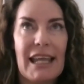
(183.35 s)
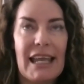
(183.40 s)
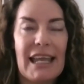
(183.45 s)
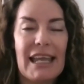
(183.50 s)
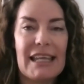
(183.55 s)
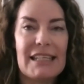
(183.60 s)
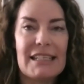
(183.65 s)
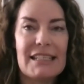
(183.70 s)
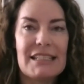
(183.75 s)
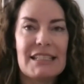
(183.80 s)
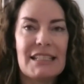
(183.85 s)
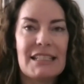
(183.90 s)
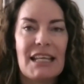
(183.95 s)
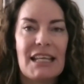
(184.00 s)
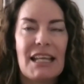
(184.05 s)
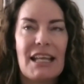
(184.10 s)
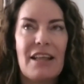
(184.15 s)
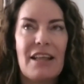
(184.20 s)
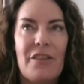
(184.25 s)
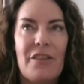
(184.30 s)
And
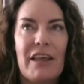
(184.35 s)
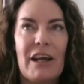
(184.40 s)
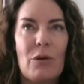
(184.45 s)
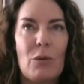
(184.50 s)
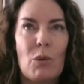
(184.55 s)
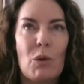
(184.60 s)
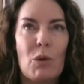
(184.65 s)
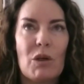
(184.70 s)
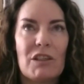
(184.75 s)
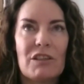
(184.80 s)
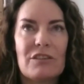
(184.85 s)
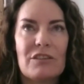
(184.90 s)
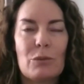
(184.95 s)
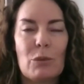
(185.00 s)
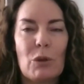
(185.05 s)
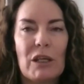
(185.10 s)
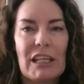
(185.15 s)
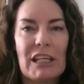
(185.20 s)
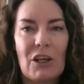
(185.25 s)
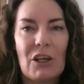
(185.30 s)
that was
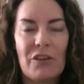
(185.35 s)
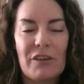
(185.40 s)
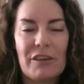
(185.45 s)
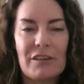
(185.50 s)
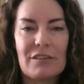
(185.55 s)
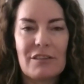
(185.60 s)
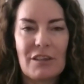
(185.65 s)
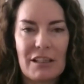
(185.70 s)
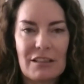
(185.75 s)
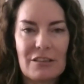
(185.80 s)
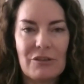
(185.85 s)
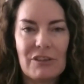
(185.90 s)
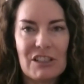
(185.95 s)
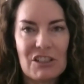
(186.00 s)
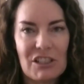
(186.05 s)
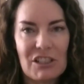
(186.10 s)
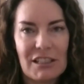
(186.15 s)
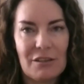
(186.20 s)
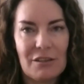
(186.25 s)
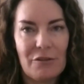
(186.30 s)
working on the science
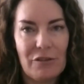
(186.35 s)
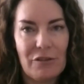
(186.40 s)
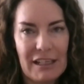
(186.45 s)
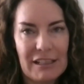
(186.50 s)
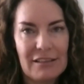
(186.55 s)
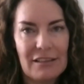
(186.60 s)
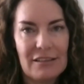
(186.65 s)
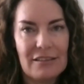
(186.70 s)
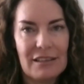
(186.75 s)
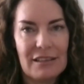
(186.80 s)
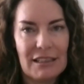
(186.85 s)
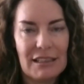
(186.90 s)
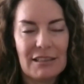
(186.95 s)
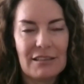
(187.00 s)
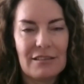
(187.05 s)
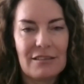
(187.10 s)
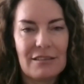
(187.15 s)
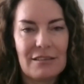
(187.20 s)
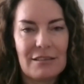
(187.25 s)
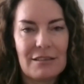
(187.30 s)
fiction and fantasy
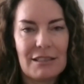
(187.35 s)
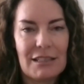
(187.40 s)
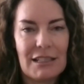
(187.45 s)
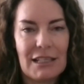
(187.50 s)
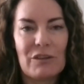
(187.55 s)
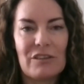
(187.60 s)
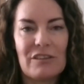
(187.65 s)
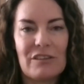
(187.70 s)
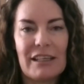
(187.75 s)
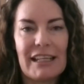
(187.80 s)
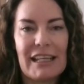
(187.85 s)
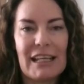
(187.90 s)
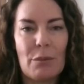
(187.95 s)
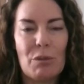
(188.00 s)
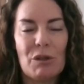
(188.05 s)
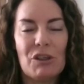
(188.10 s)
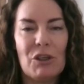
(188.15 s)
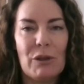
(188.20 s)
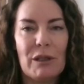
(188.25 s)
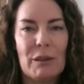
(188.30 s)
list. I was setting
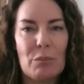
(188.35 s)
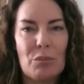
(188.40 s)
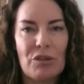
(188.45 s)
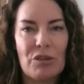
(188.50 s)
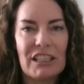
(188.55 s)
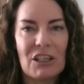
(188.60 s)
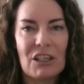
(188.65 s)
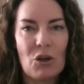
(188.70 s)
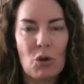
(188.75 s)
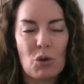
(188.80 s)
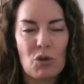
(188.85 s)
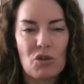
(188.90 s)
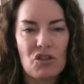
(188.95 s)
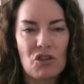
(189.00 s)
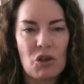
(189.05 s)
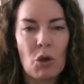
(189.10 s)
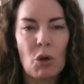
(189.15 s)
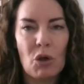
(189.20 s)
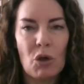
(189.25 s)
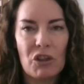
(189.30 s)
up a new imprint called
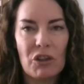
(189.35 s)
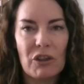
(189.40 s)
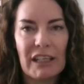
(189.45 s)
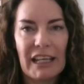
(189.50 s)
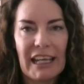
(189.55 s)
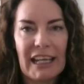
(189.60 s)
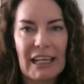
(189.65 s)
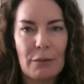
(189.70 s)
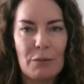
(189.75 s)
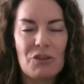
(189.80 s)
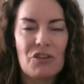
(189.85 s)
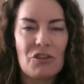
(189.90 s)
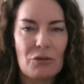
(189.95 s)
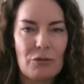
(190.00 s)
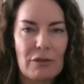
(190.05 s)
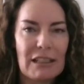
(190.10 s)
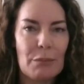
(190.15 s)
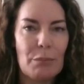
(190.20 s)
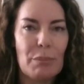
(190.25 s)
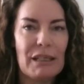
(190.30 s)
Tor UK, which is
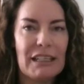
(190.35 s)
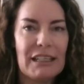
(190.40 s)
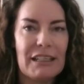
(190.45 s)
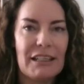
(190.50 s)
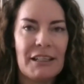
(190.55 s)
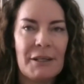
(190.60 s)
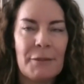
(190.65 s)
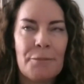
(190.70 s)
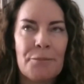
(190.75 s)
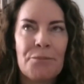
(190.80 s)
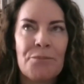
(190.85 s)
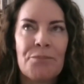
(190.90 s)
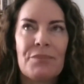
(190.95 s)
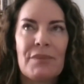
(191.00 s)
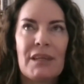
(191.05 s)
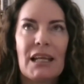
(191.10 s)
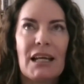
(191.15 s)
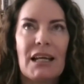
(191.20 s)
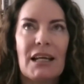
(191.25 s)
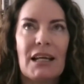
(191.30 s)
a really big
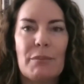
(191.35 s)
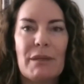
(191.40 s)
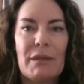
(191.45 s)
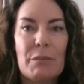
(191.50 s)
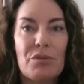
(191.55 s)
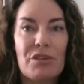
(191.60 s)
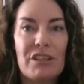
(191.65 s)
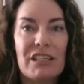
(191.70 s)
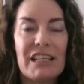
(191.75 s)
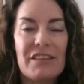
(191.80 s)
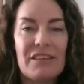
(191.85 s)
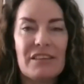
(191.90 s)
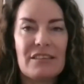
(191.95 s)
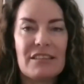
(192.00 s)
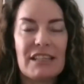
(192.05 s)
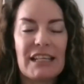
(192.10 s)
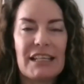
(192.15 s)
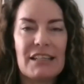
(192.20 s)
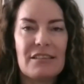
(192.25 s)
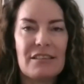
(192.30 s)
imprint in the
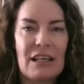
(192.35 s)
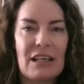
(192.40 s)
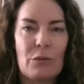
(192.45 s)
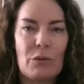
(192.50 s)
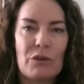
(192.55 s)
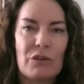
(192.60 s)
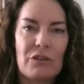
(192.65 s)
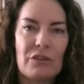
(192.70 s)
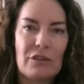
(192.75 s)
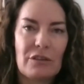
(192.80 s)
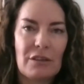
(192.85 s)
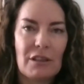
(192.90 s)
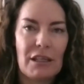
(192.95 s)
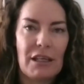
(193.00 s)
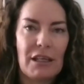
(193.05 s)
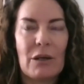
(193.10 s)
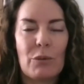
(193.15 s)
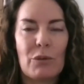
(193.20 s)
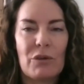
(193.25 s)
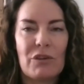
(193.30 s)
States, and that
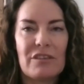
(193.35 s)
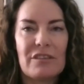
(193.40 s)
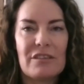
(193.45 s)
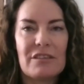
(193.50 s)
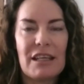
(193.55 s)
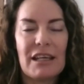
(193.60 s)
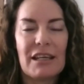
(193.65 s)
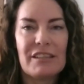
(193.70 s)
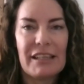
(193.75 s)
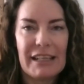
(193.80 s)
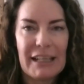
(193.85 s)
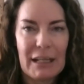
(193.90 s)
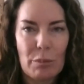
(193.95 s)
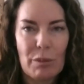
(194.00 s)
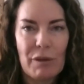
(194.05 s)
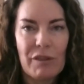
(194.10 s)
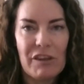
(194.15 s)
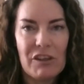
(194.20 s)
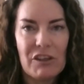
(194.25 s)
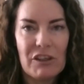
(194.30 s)
was setting
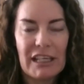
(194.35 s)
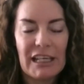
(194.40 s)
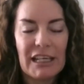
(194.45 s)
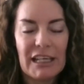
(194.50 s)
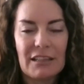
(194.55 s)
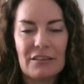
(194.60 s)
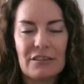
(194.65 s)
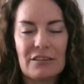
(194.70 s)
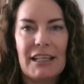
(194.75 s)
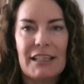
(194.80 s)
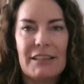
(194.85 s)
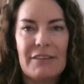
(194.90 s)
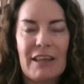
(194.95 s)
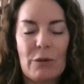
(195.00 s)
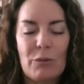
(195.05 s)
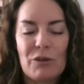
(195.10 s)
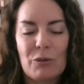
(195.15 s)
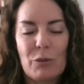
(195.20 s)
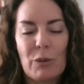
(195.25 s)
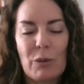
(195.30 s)
up in the UK.
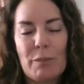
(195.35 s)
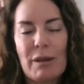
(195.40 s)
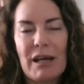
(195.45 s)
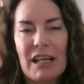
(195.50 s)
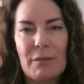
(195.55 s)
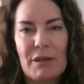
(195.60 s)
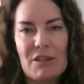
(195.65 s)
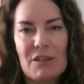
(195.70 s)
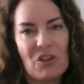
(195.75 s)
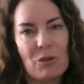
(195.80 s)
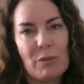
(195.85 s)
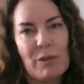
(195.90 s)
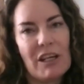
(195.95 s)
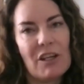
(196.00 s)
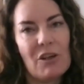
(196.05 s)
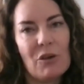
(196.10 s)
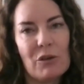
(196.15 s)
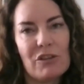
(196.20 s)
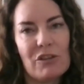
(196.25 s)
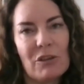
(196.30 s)
That was one part of my job, and
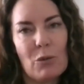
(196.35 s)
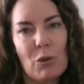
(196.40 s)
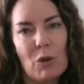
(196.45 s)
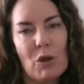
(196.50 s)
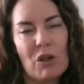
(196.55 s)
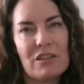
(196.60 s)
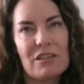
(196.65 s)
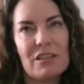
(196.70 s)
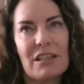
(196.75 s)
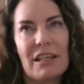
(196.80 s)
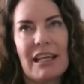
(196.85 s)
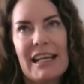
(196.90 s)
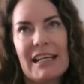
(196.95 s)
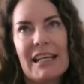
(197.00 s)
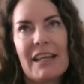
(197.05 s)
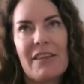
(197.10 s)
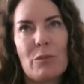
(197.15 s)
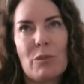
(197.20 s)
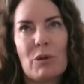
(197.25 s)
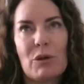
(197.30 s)
I also had
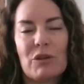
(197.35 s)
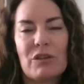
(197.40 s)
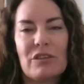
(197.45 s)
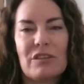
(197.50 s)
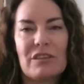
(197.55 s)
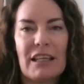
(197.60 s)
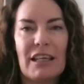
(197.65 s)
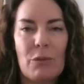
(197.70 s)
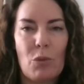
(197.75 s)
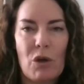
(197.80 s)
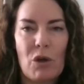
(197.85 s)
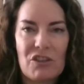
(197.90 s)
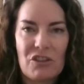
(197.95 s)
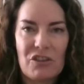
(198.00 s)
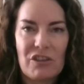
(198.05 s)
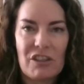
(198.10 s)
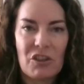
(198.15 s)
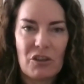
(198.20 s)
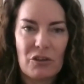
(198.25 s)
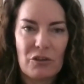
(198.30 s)
another boss and worked
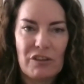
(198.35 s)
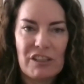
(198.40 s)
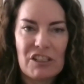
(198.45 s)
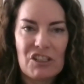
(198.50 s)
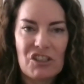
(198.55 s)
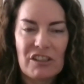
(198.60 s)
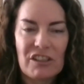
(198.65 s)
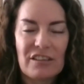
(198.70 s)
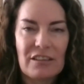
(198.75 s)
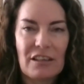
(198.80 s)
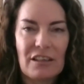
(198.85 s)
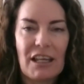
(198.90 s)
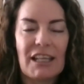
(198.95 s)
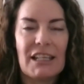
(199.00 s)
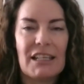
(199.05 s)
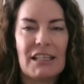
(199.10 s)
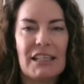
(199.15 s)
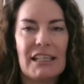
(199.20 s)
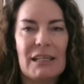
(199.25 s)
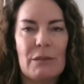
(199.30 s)
on the non-fiction
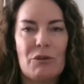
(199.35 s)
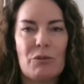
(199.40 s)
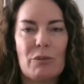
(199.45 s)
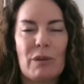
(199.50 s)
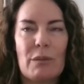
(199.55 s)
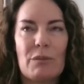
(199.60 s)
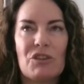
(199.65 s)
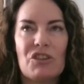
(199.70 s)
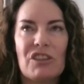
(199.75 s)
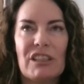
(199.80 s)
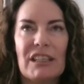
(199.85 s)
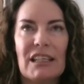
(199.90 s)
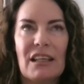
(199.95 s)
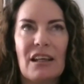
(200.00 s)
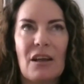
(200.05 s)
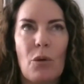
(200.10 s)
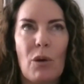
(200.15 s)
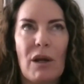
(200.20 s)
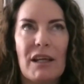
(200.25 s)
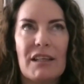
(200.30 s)
side, and he was
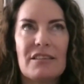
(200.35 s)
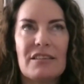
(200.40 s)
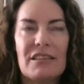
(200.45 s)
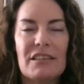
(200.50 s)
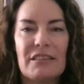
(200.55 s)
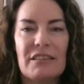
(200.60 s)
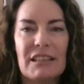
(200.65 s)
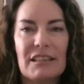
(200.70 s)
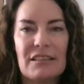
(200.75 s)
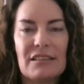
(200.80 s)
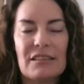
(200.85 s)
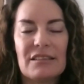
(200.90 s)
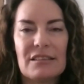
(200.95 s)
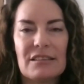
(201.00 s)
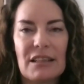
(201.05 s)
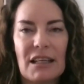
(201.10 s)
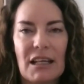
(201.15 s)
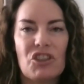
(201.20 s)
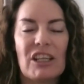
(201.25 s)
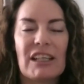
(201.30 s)
publishing quite
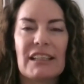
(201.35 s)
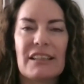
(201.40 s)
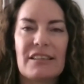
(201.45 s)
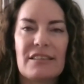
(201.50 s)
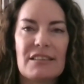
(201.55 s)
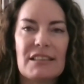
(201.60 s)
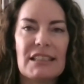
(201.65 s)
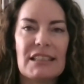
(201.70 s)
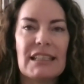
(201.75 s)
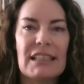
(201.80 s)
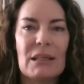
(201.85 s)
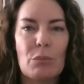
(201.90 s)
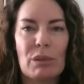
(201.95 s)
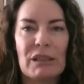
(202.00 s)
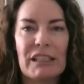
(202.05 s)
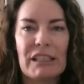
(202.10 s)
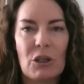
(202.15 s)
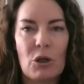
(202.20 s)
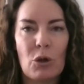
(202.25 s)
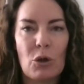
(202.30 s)
serious journalistic and
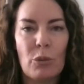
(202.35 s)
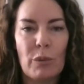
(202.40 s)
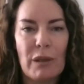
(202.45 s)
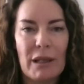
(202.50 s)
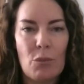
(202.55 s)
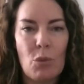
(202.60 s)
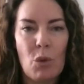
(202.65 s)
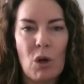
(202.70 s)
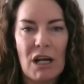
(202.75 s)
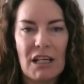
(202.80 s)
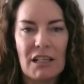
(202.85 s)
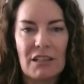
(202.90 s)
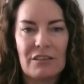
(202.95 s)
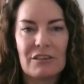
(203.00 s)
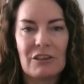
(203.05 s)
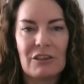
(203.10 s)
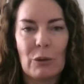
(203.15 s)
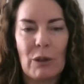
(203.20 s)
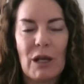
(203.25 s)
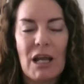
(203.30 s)
political memoir.
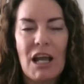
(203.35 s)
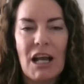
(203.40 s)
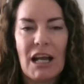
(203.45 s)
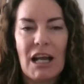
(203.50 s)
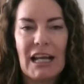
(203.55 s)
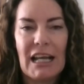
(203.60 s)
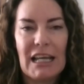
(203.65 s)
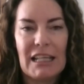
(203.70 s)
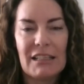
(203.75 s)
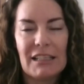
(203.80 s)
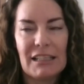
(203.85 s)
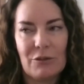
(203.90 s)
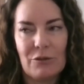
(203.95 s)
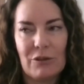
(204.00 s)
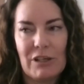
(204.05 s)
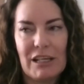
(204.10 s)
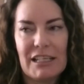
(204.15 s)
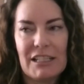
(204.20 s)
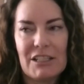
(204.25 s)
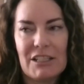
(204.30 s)
So I had a
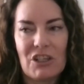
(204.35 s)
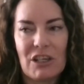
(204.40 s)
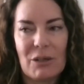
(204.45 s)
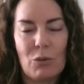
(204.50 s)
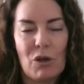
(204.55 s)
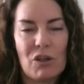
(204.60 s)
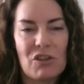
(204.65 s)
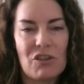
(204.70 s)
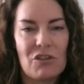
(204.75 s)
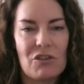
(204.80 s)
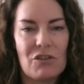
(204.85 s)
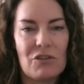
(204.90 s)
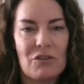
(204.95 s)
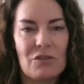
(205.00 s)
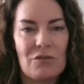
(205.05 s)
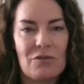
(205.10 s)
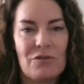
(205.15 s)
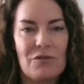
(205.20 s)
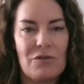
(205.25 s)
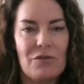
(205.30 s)
range. I worked on
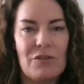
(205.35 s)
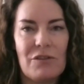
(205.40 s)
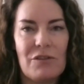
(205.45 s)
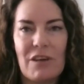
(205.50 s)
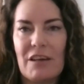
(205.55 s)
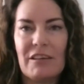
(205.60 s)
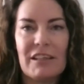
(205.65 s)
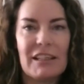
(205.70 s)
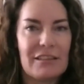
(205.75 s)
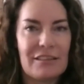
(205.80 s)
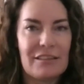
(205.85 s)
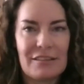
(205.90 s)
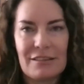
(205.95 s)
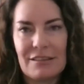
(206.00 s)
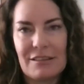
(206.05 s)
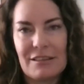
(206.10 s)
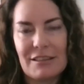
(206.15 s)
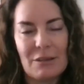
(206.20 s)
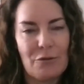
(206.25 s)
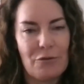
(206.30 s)

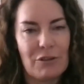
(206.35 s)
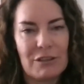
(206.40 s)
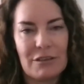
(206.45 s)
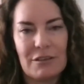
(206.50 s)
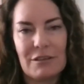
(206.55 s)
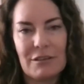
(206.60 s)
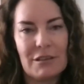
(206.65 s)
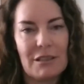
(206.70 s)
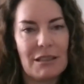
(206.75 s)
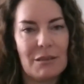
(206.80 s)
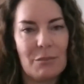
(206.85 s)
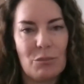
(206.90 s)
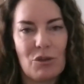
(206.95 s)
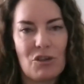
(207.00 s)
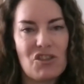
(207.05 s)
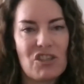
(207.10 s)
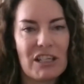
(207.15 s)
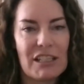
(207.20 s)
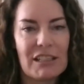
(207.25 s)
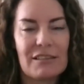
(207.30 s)
various different
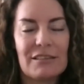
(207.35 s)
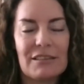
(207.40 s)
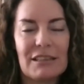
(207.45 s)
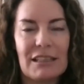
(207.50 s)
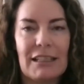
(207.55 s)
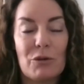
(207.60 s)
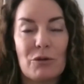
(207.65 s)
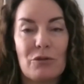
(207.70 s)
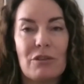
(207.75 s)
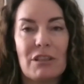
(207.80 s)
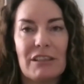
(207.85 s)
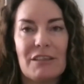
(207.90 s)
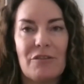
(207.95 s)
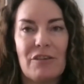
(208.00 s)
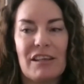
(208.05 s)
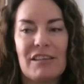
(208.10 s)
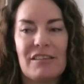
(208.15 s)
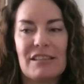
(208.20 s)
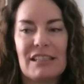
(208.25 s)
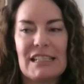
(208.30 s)
projects, so it was really
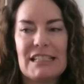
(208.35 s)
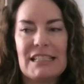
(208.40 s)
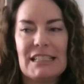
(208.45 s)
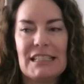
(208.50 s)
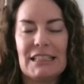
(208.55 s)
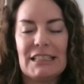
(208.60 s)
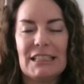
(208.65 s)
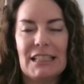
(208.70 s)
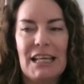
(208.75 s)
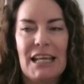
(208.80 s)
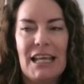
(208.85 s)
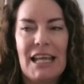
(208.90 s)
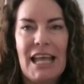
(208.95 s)
fascinating.